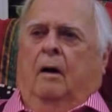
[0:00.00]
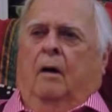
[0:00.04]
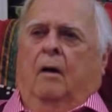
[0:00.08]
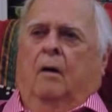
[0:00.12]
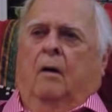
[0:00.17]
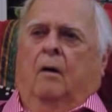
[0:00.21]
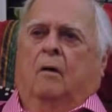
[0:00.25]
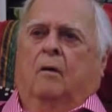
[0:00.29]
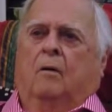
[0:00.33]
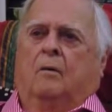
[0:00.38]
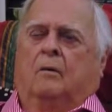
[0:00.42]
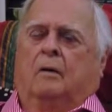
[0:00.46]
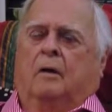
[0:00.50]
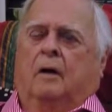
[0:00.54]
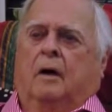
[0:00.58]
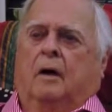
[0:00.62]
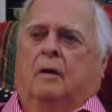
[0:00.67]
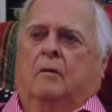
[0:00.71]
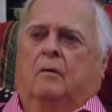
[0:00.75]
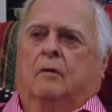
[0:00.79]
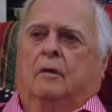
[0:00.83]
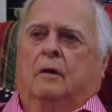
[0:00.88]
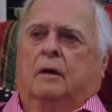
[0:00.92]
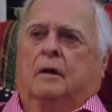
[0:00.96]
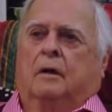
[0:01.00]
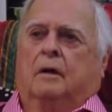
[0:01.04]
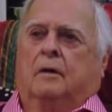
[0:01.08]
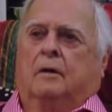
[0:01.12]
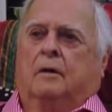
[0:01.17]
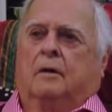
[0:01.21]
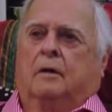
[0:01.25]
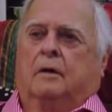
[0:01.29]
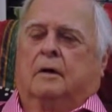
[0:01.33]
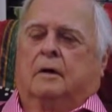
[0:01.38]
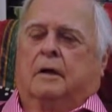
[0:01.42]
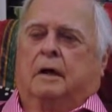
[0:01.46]
Oh, not really
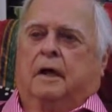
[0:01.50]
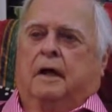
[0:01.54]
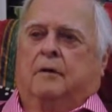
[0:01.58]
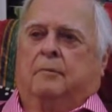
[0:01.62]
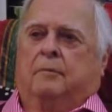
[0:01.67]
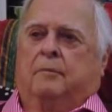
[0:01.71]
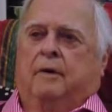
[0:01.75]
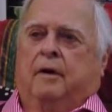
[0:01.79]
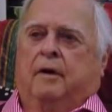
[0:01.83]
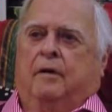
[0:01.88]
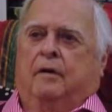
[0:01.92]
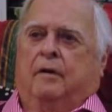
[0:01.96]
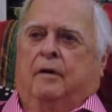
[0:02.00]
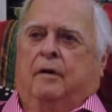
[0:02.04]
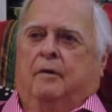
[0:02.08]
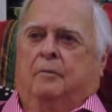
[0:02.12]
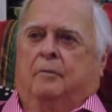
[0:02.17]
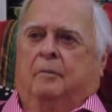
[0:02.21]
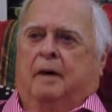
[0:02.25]
during that period.